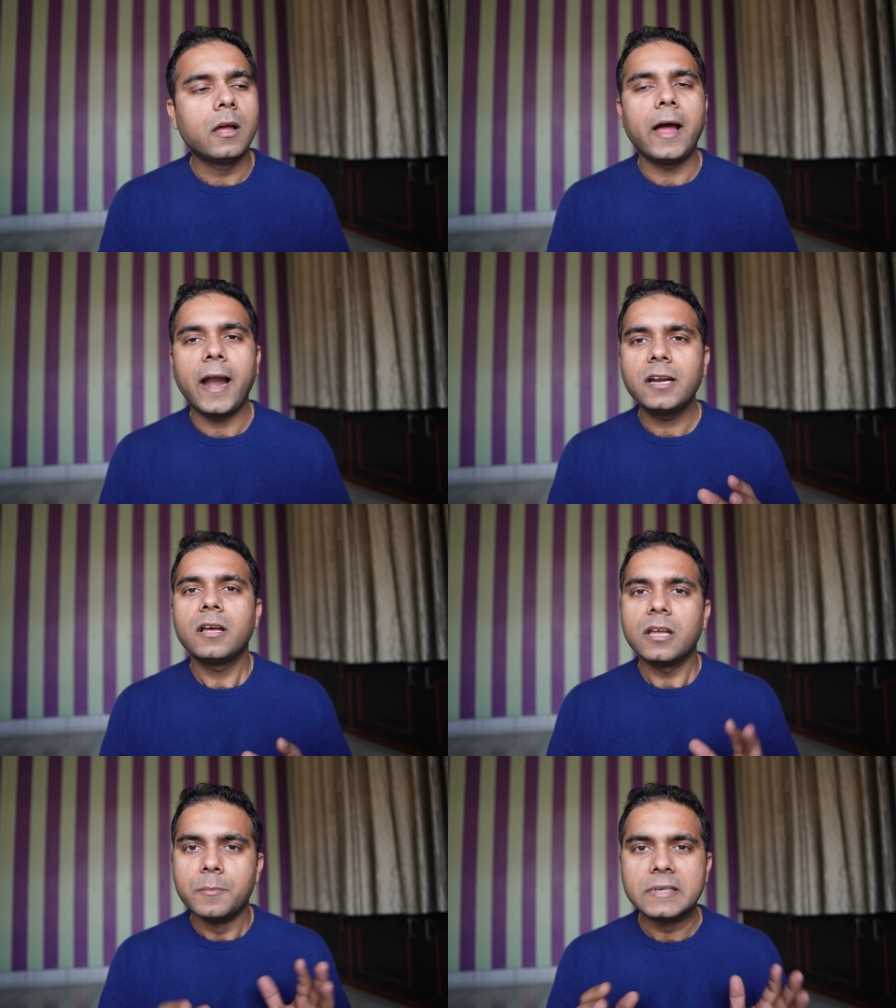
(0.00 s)
and
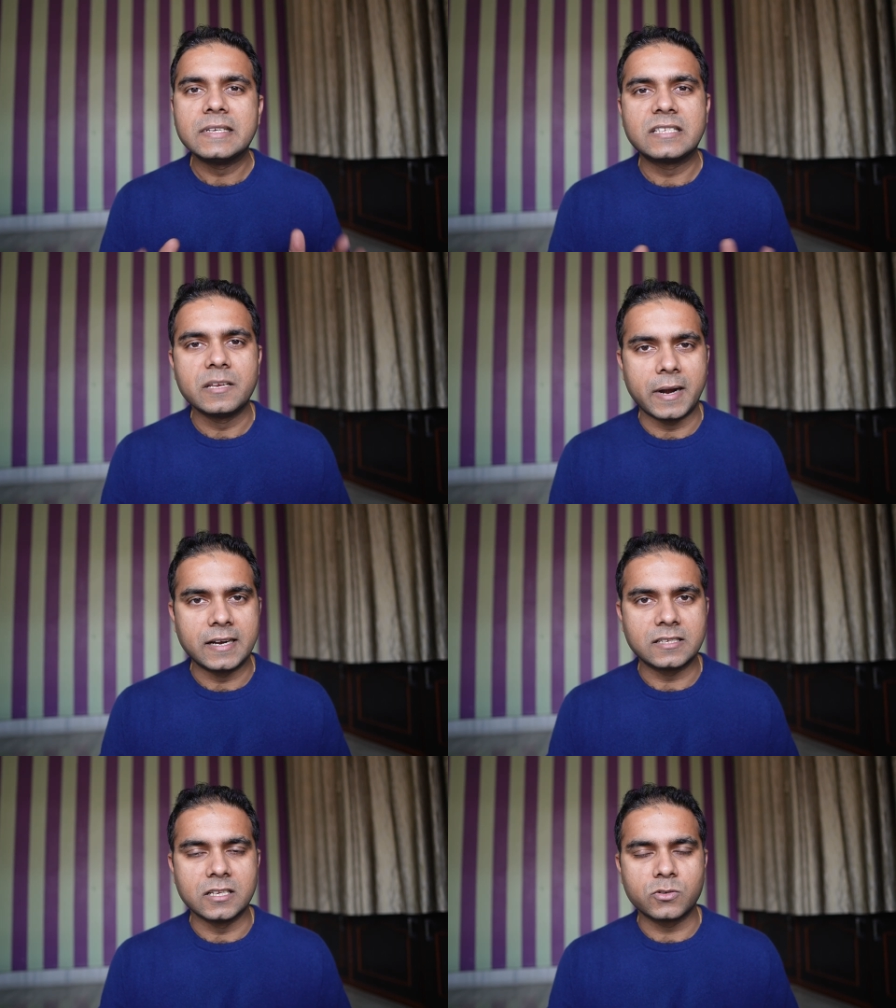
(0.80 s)
emergency
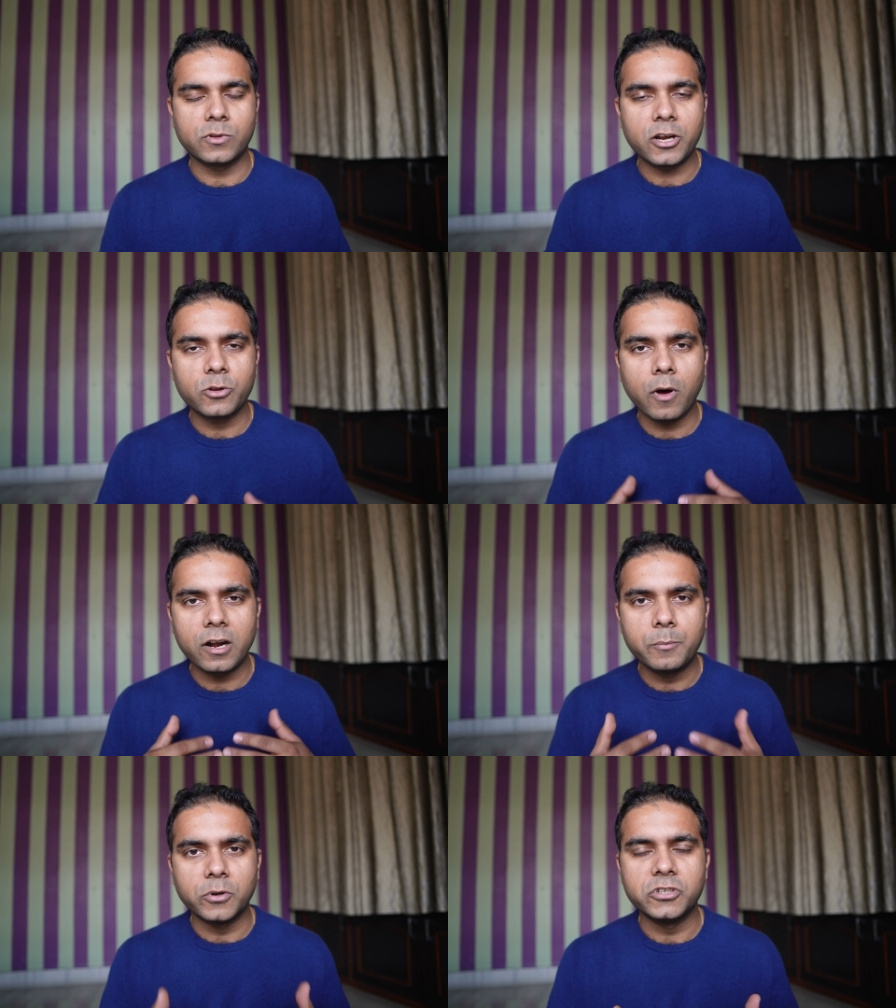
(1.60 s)
medicine, so that you are
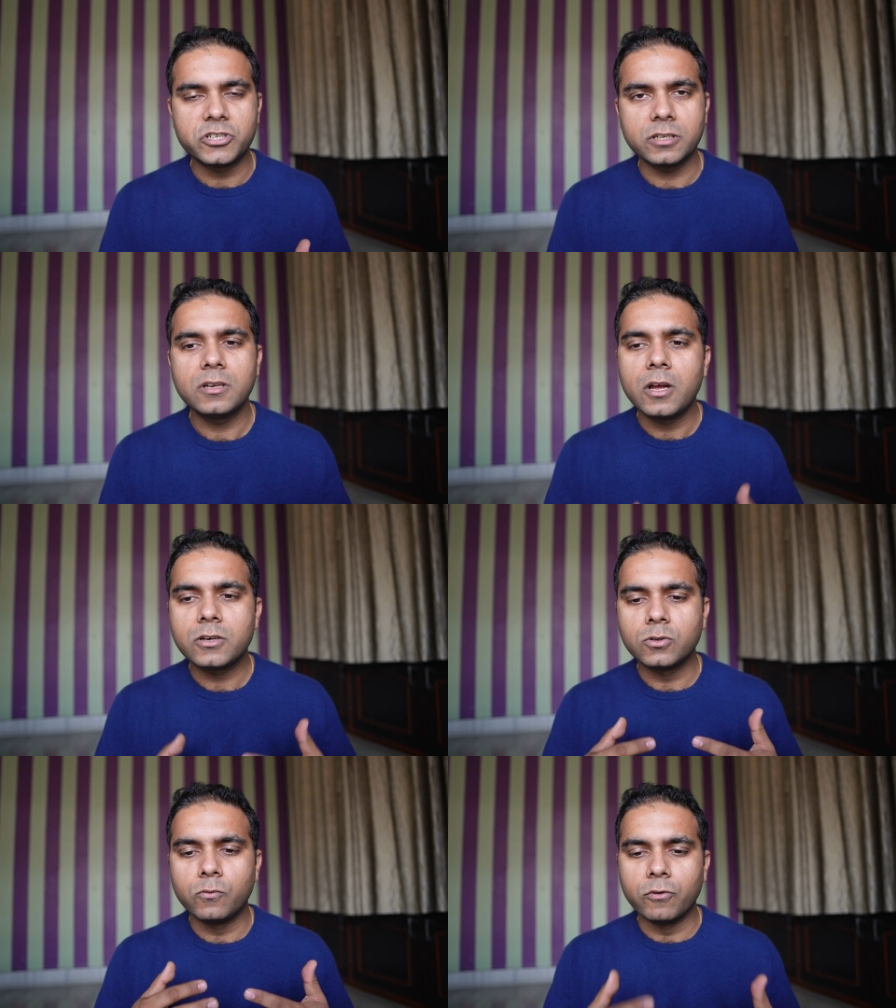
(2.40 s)
in position
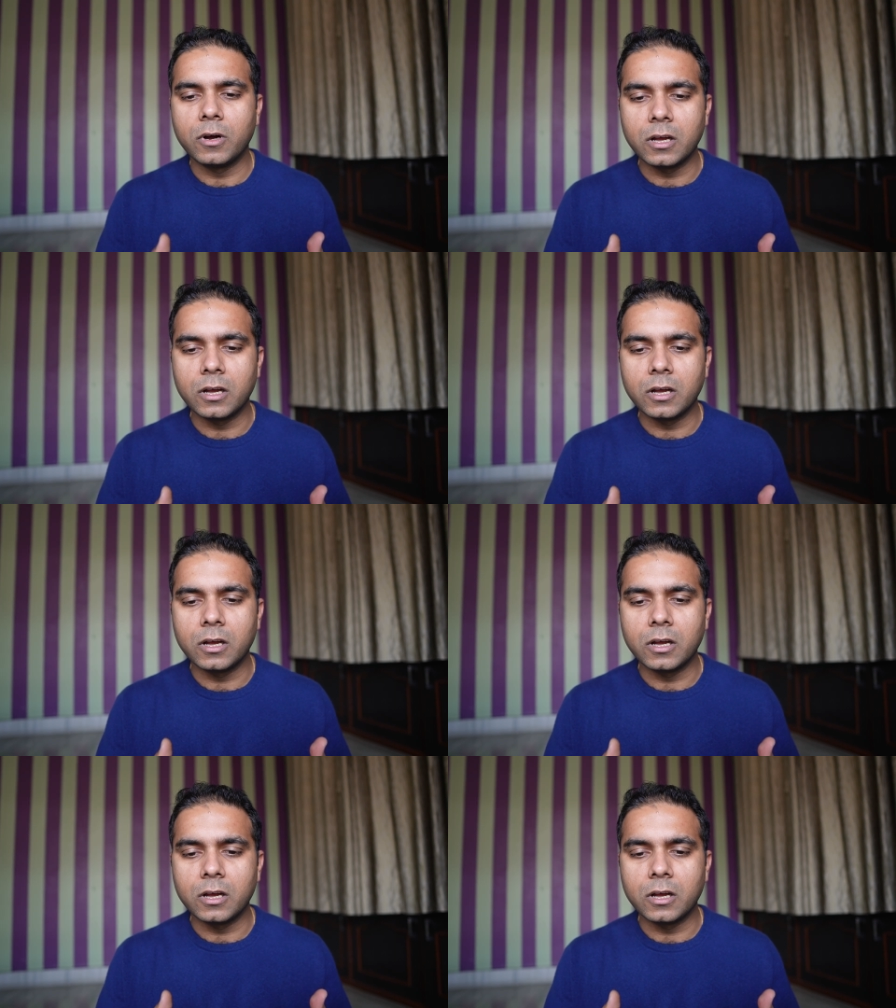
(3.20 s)
to